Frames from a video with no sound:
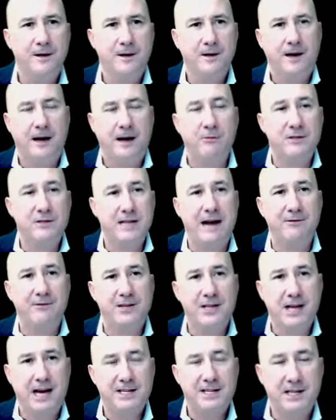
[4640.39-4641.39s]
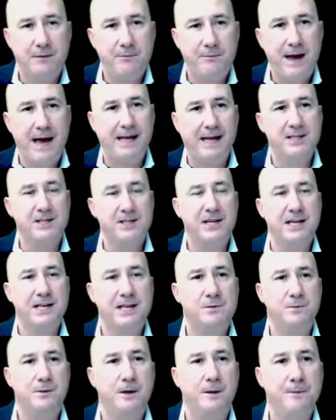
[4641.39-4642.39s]
I was advertising in magazines,
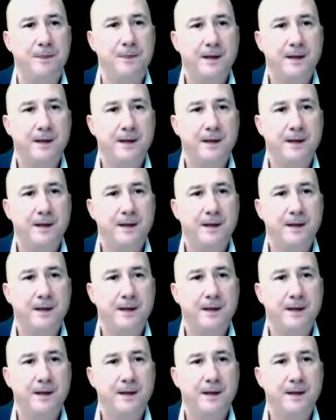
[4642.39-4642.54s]
but